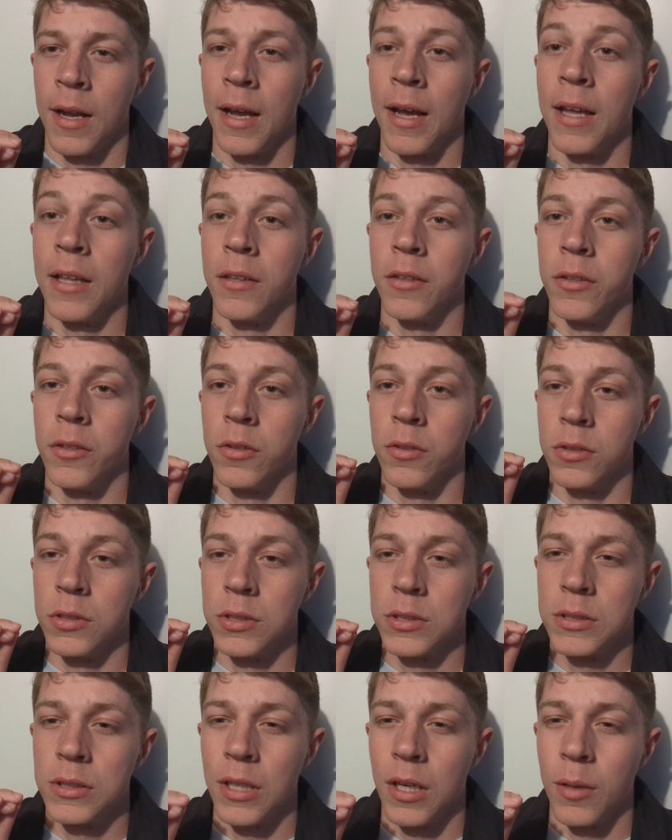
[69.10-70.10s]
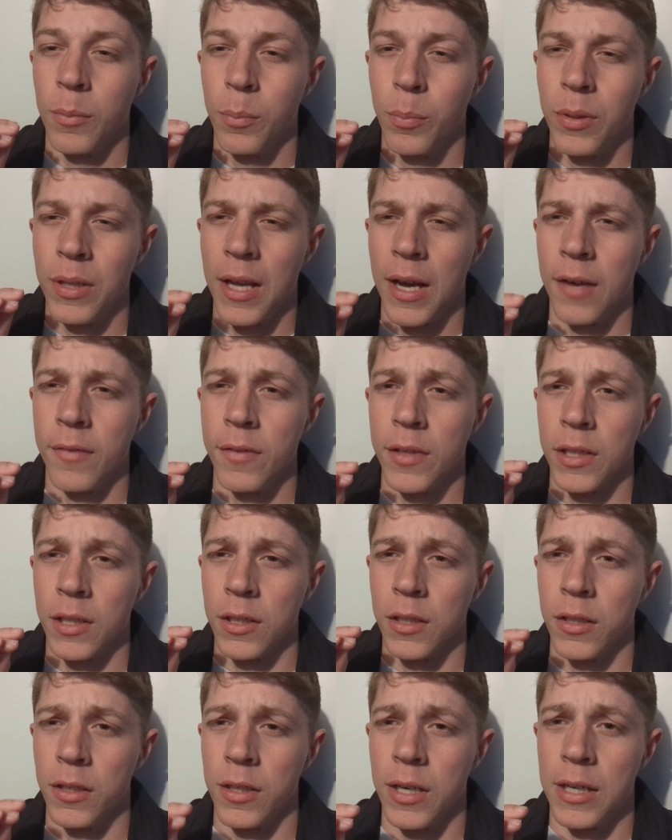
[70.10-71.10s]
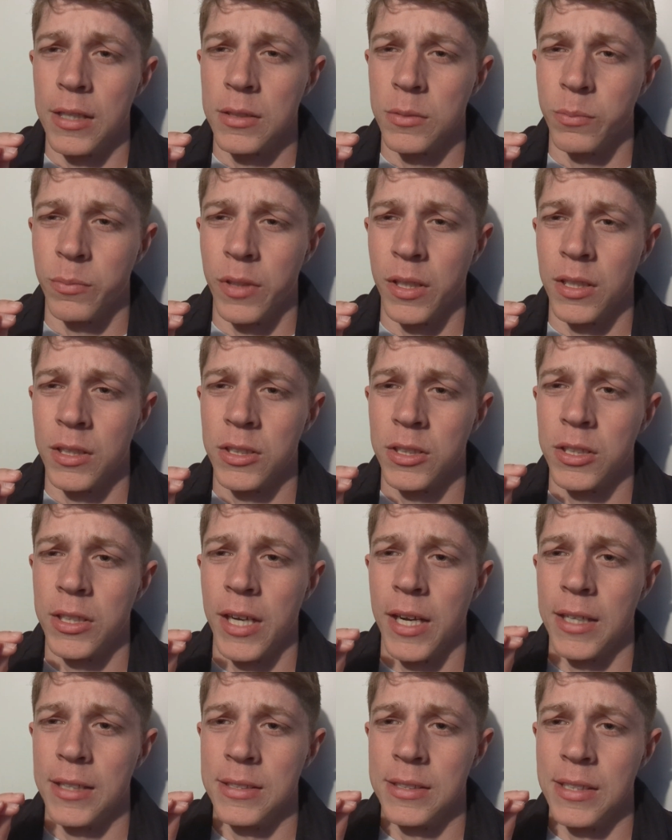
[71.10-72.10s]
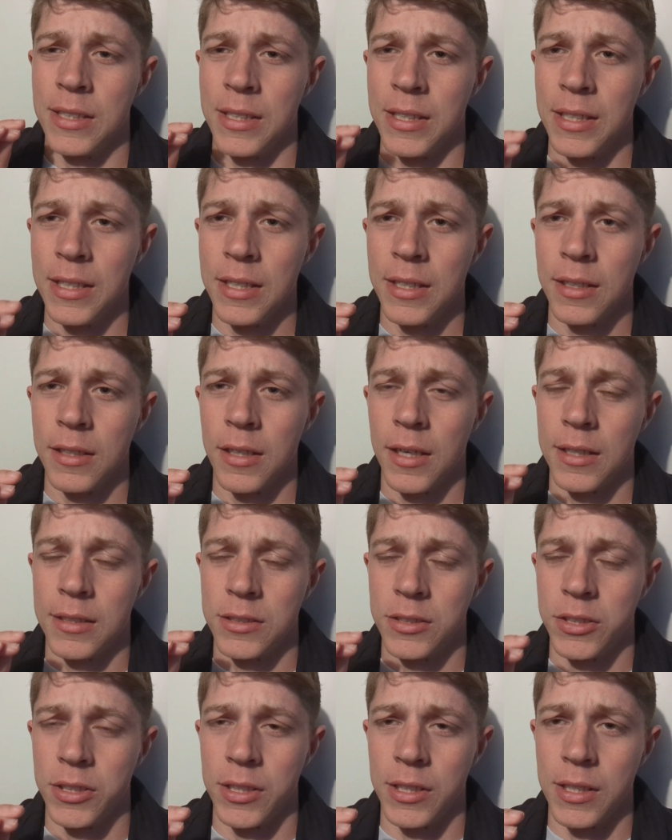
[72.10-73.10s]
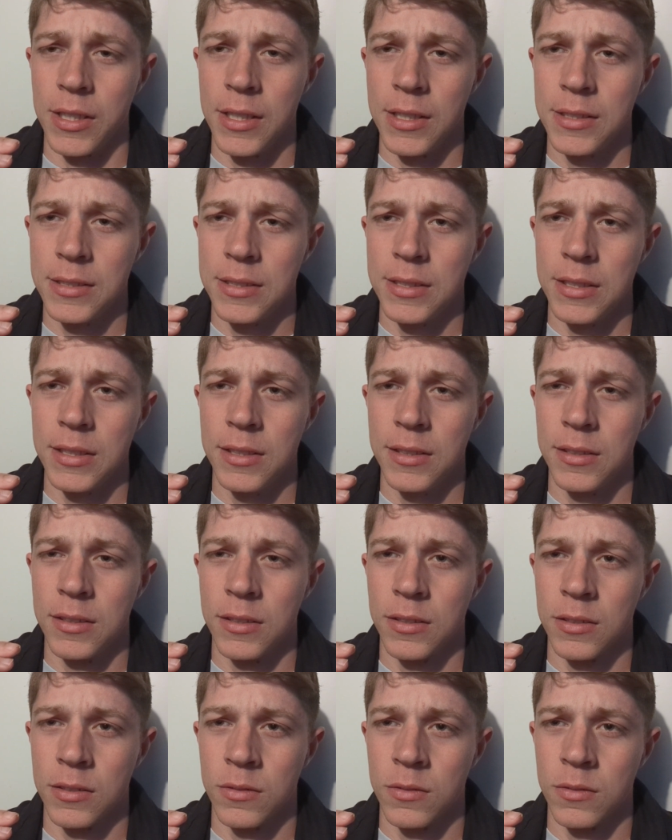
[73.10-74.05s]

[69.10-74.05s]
and you'll stop loving her as much as she needs it.